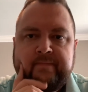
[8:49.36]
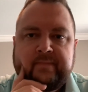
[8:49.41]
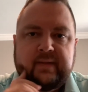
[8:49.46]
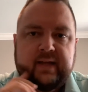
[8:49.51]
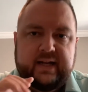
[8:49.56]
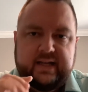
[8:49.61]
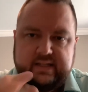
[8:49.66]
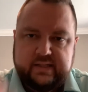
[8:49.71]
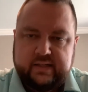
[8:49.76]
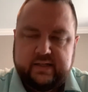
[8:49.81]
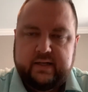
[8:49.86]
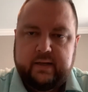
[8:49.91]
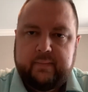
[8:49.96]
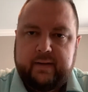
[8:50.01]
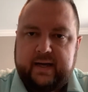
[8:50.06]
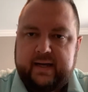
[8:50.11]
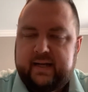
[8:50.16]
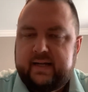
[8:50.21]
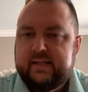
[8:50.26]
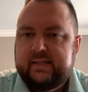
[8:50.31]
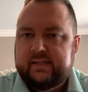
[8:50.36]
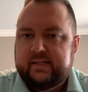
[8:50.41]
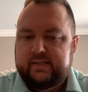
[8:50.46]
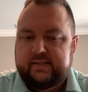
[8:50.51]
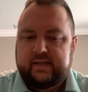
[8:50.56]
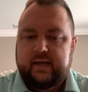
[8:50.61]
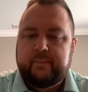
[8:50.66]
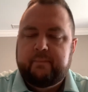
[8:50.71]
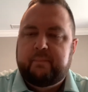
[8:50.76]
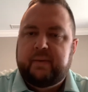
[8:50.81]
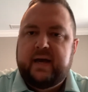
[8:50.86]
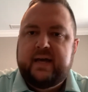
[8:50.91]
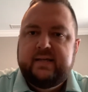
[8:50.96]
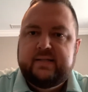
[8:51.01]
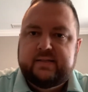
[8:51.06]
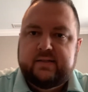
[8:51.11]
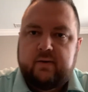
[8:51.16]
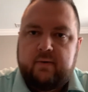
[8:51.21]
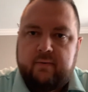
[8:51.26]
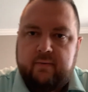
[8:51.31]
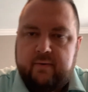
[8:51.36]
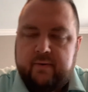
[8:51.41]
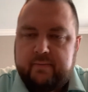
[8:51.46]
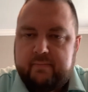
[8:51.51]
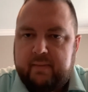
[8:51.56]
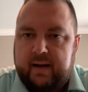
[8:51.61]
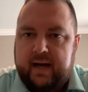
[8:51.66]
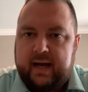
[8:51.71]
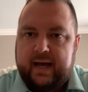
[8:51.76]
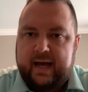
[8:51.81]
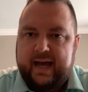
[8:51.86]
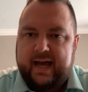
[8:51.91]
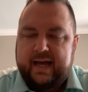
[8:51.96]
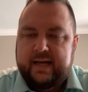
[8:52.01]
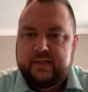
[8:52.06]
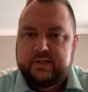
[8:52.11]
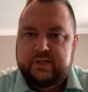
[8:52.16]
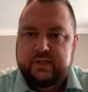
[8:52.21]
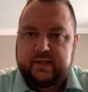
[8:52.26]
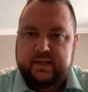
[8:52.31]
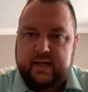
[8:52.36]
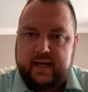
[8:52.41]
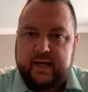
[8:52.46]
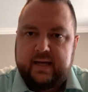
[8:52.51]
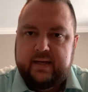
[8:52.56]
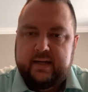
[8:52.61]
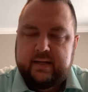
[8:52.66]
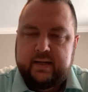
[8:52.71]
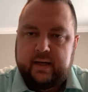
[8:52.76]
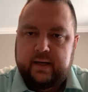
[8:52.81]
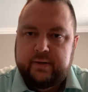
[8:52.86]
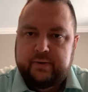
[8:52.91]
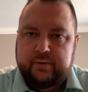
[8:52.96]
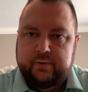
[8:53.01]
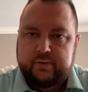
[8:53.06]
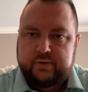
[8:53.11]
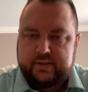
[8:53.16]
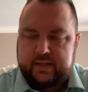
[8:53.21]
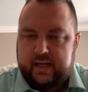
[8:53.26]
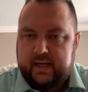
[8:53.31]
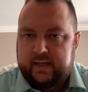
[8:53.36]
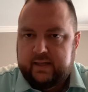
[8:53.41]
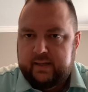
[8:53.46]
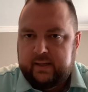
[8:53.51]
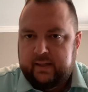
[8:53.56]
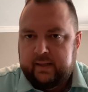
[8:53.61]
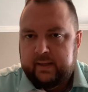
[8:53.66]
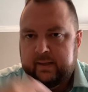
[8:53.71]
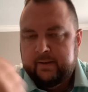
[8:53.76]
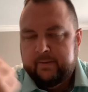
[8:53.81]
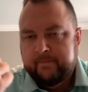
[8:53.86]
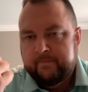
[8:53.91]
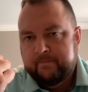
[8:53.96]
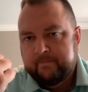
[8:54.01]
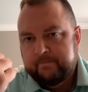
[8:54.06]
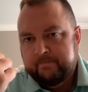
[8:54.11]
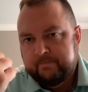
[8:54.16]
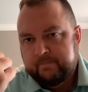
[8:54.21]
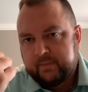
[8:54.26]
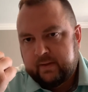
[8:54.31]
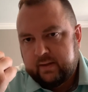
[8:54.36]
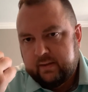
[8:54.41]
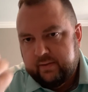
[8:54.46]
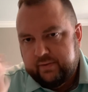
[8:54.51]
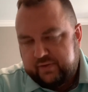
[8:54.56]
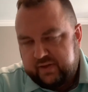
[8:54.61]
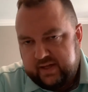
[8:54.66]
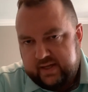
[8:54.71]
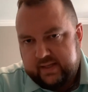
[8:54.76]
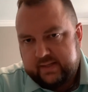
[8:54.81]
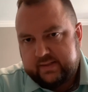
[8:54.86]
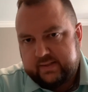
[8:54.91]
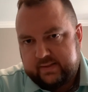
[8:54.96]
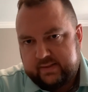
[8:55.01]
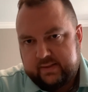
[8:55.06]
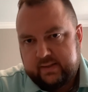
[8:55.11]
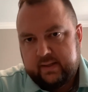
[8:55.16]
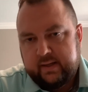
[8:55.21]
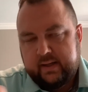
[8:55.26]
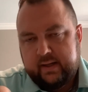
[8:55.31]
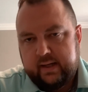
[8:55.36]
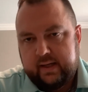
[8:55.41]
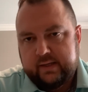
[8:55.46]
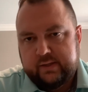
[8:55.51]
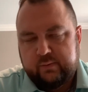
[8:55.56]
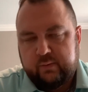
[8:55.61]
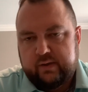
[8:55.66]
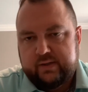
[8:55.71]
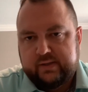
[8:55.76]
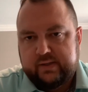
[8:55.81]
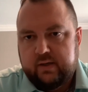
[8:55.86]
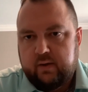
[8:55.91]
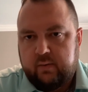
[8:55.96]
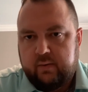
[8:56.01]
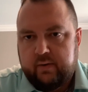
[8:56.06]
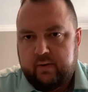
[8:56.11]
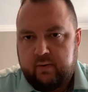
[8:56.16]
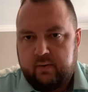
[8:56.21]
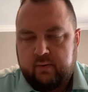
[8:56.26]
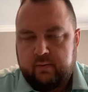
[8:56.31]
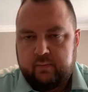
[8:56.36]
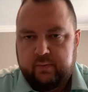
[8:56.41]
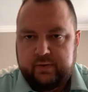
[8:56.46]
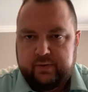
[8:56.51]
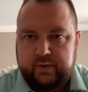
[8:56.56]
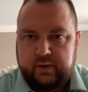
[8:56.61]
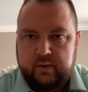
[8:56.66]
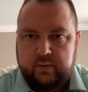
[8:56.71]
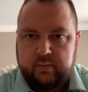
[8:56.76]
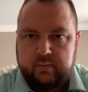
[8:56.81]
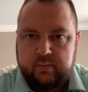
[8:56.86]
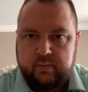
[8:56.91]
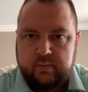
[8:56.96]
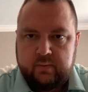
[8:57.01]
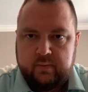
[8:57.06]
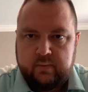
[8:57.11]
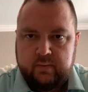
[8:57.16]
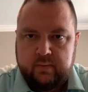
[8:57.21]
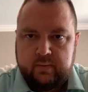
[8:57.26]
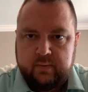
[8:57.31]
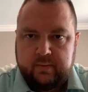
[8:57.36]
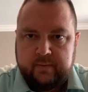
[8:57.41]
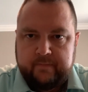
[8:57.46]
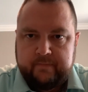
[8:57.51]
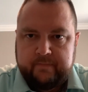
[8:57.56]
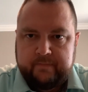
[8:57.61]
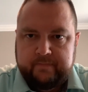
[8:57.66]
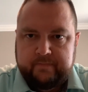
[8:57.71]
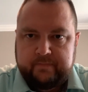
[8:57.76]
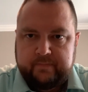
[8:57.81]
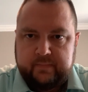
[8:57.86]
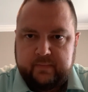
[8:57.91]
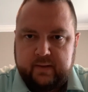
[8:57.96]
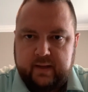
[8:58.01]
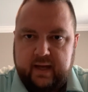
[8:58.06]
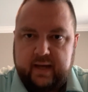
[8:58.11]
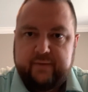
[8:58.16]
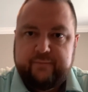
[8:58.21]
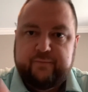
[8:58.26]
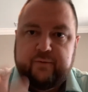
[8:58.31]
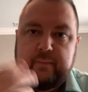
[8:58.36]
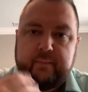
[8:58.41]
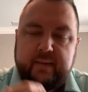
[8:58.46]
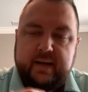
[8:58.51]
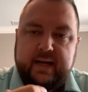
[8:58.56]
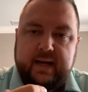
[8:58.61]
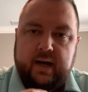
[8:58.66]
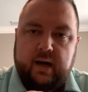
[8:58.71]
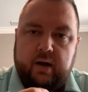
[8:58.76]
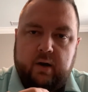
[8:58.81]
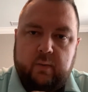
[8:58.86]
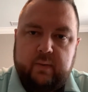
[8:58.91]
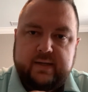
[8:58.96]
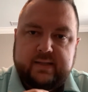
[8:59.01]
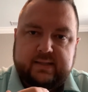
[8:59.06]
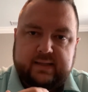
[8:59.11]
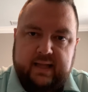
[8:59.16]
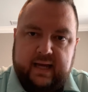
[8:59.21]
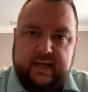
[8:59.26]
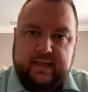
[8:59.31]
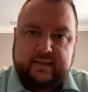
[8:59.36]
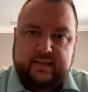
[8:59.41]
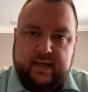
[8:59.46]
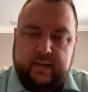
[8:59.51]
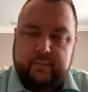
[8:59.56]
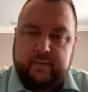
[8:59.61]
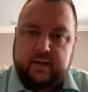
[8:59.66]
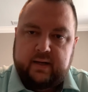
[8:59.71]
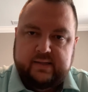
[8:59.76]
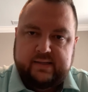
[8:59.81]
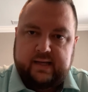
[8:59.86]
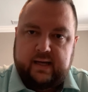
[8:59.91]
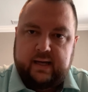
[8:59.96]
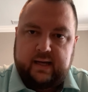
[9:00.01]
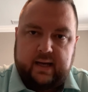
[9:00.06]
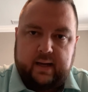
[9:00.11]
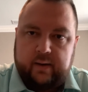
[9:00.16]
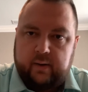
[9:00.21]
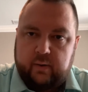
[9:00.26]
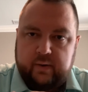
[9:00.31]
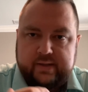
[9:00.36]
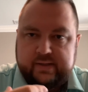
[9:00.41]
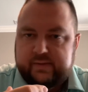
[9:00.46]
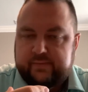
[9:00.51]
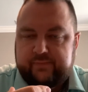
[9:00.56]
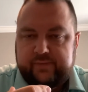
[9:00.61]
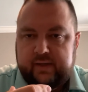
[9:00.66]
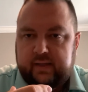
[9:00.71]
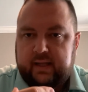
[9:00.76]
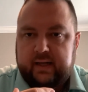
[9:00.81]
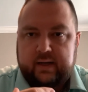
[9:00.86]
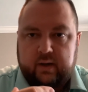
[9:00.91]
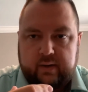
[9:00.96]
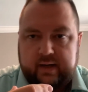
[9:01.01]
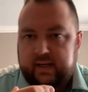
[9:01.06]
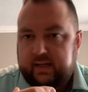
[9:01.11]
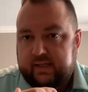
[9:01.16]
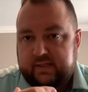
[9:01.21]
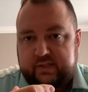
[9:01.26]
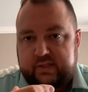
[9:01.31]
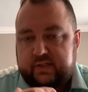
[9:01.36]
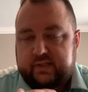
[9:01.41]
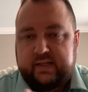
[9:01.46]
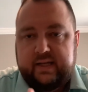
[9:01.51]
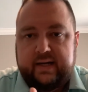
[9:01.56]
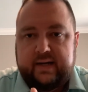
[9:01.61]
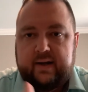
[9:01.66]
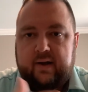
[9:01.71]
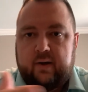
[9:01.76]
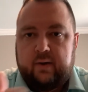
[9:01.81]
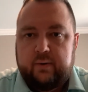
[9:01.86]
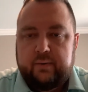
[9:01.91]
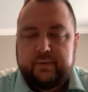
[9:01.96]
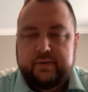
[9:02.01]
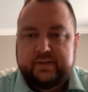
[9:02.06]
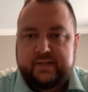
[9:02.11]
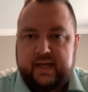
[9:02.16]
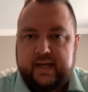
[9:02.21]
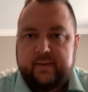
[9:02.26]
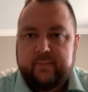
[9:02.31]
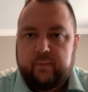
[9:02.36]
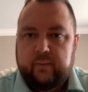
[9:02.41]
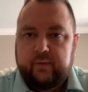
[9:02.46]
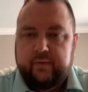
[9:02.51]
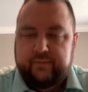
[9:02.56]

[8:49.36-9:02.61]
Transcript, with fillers: And he's going to come back and he's going to say based on my educated understanding, this is what's going on with you. And for me, I always like that because I, I, always feel like, okay, let's just get it all on the table.